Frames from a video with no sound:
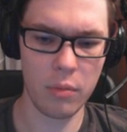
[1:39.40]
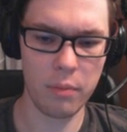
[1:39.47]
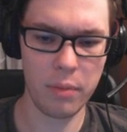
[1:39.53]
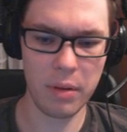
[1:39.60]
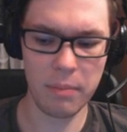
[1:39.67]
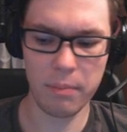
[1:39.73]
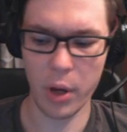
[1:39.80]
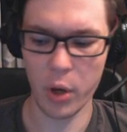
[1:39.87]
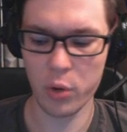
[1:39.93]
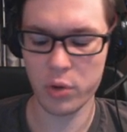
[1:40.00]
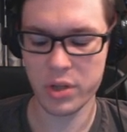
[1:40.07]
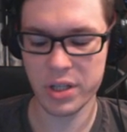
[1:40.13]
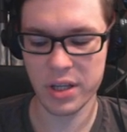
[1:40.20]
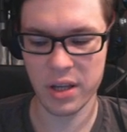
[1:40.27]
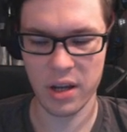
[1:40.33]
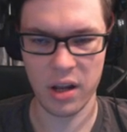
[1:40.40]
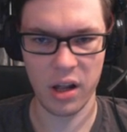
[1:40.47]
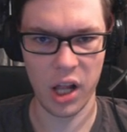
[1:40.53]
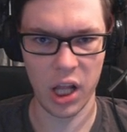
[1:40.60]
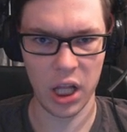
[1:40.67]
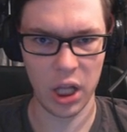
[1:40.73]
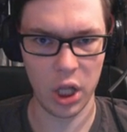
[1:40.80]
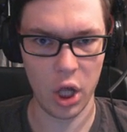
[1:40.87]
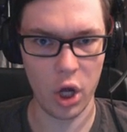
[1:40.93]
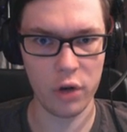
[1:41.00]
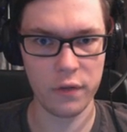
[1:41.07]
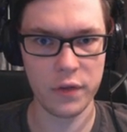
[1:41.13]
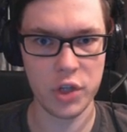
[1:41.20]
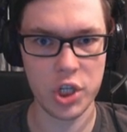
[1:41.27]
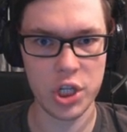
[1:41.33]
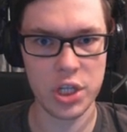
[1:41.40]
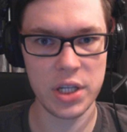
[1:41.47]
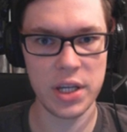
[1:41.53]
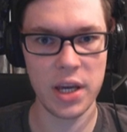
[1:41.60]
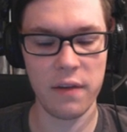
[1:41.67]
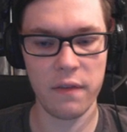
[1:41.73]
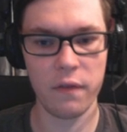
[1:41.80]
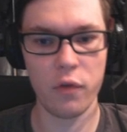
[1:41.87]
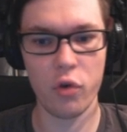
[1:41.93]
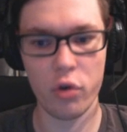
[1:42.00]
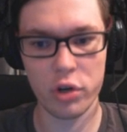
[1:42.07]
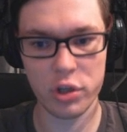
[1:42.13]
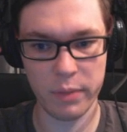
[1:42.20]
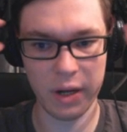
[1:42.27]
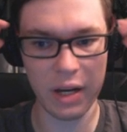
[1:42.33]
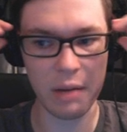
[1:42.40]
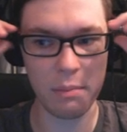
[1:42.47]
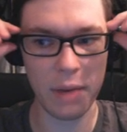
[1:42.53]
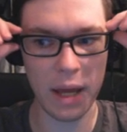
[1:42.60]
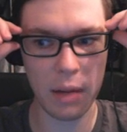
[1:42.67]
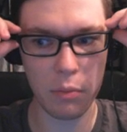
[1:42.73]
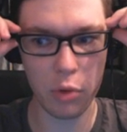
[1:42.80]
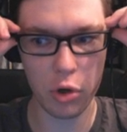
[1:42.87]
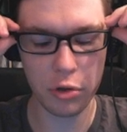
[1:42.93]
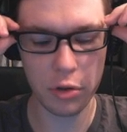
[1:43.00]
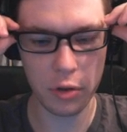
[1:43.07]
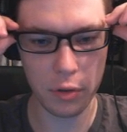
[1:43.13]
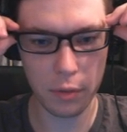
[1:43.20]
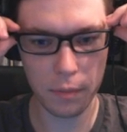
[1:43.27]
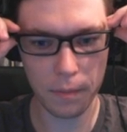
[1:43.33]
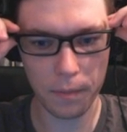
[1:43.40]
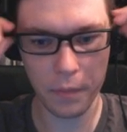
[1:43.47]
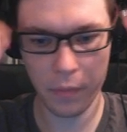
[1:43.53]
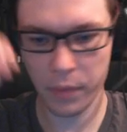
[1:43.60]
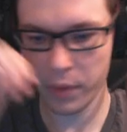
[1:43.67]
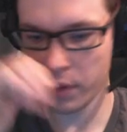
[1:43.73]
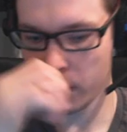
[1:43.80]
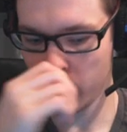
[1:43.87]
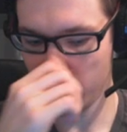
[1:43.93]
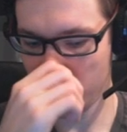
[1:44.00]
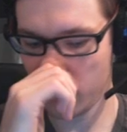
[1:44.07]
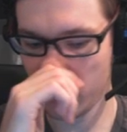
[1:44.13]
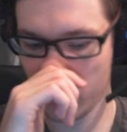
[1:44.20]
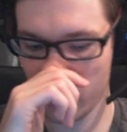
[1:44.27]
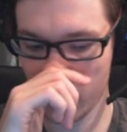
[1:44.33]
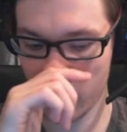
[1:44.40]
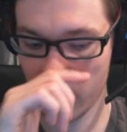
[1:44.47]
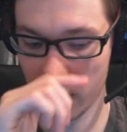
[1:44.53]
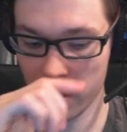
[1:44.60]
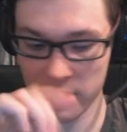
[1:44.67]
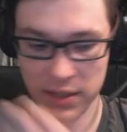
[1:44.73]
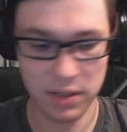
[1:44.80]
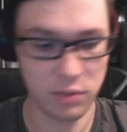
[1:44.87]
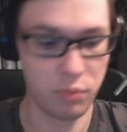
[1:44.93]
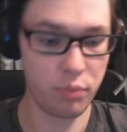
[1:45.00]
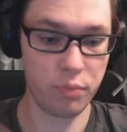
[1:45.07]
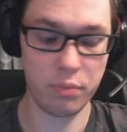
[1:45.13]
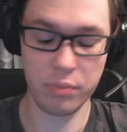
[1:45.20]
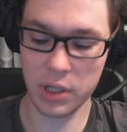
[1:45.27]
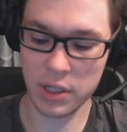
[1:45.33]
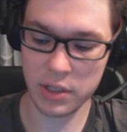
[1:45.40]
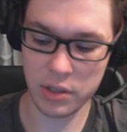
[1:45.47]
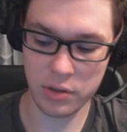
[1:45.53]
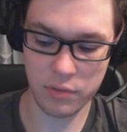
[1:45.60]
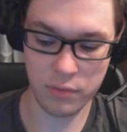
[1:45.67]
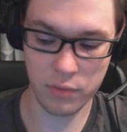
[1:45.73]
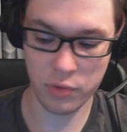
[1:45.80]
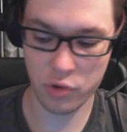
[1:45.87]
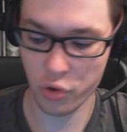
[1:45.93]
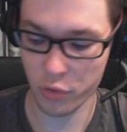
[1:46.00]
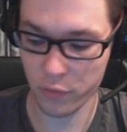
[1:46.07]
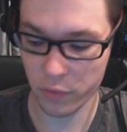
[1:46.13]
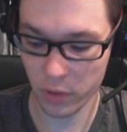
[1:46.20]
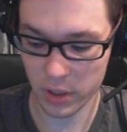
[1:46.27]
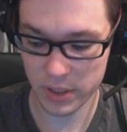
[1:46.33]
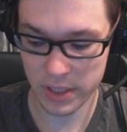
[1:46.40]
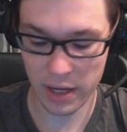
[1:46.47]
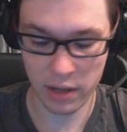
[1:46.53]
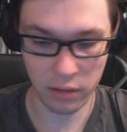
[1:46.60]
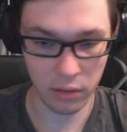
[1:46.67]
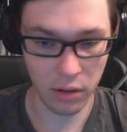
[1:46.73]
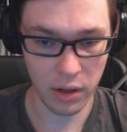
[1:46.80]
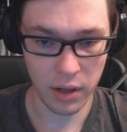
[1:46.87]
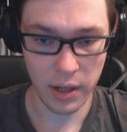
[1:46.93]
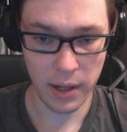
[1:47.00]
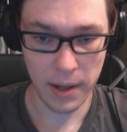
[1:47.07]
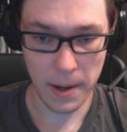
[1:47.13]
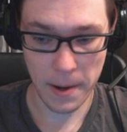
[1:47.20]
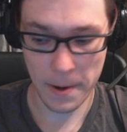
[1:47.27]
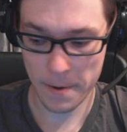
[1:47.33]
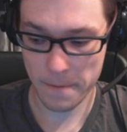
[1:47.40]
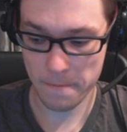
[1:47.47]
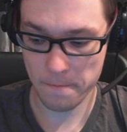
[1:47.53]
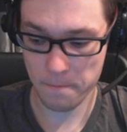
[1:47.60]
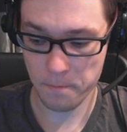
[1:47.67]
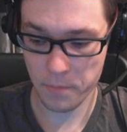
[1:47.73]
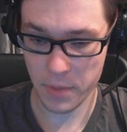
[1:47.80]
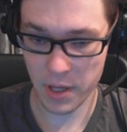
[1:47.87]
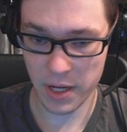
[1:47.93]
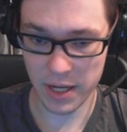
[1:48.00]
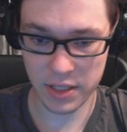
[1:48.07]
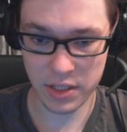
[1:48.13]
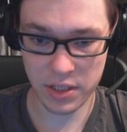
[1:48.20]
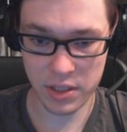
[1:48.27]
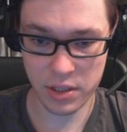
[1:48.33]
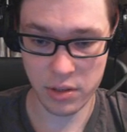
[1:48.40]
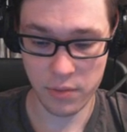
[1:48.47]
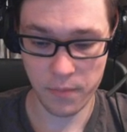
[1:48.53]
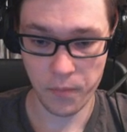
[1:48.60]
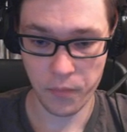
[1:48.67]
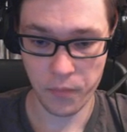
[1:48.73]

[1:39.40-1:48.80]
been posting a, a lot of GTA 4 Spider-Man mod, and this is this is truthful as hell. Um, it's